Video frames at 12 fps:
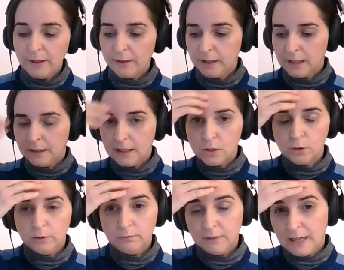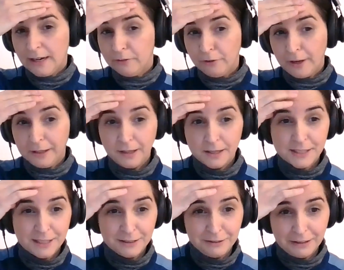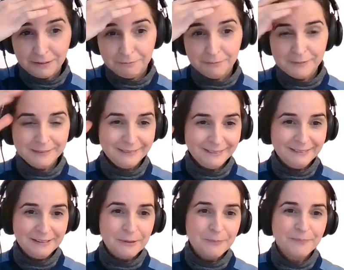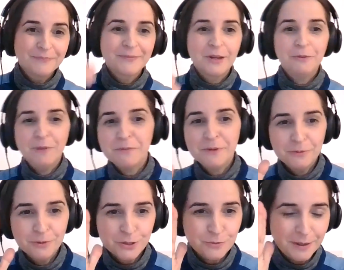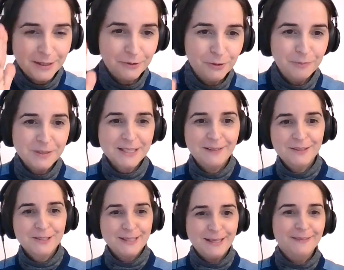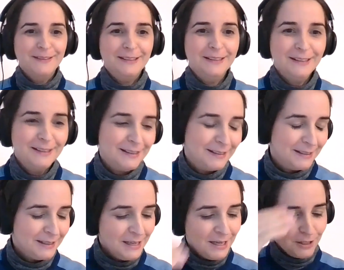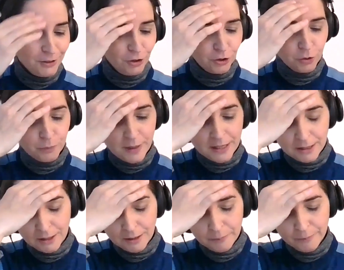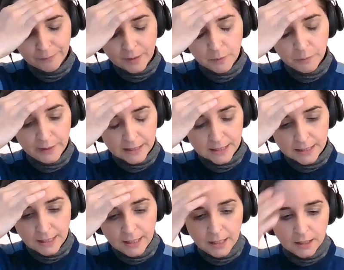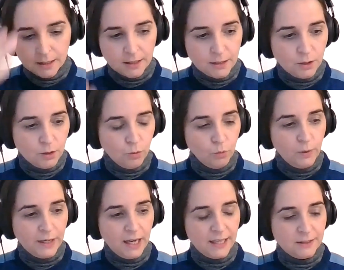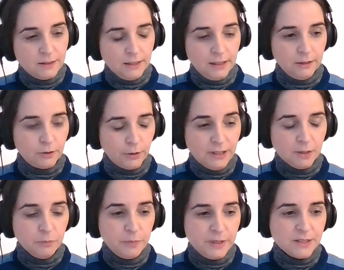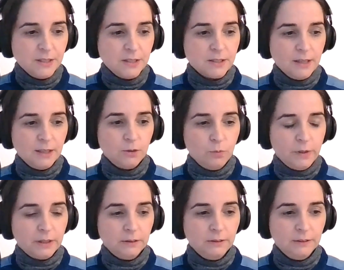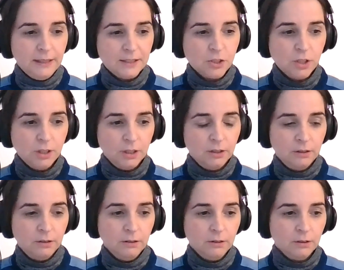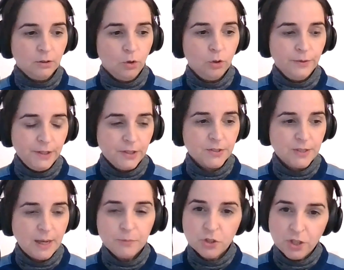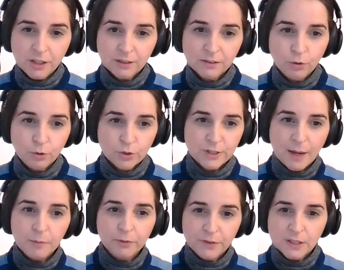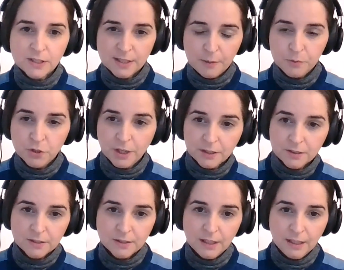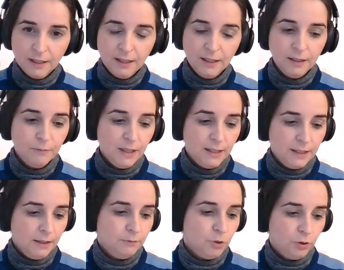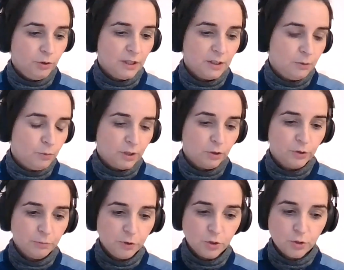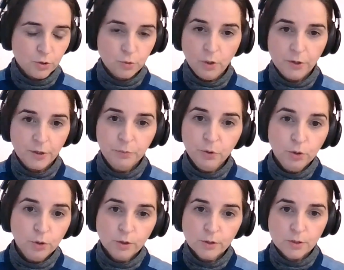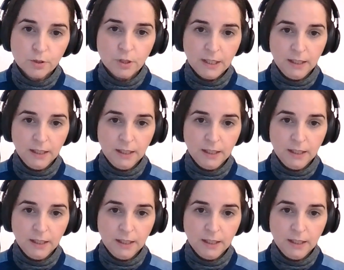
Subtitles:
One thing that I should clarify, in case I didn't, maybe it was my own misunderstanding. But we had written pieces that were touching on this subject, or some of these subjects, that they were contributions to other books.